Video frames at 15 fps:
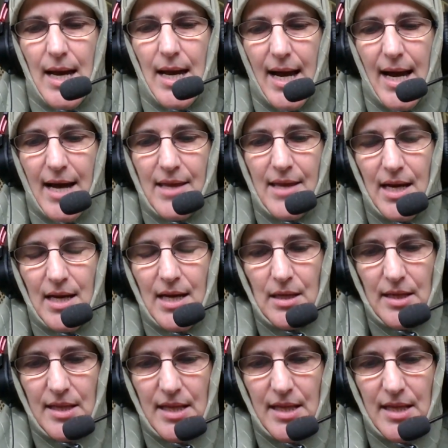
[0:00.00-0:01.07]
And then
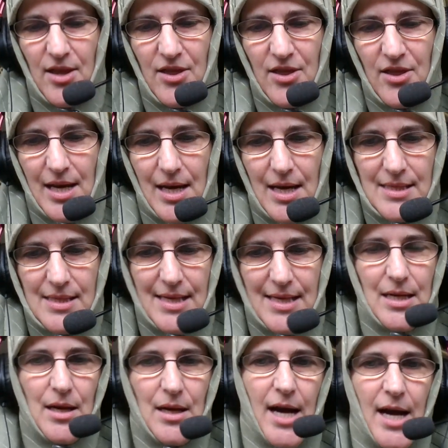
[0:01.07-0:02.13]
the other thing is,
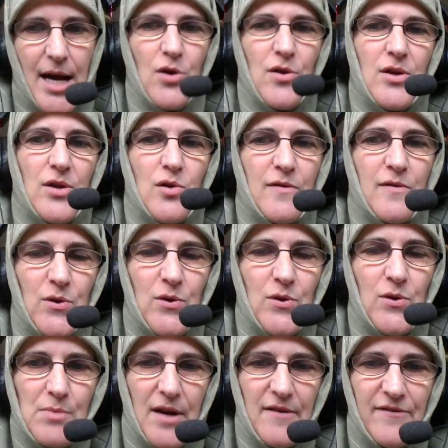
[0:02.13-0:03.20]
and I know that your viewers
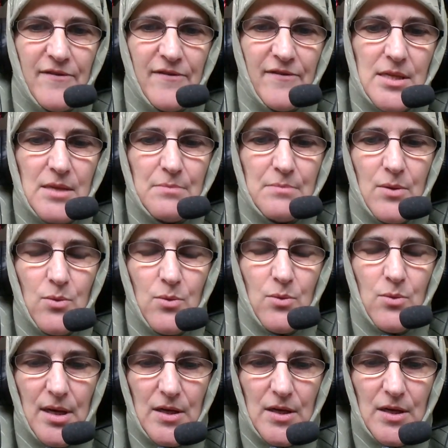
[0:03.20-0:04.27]
might find this a bit weird,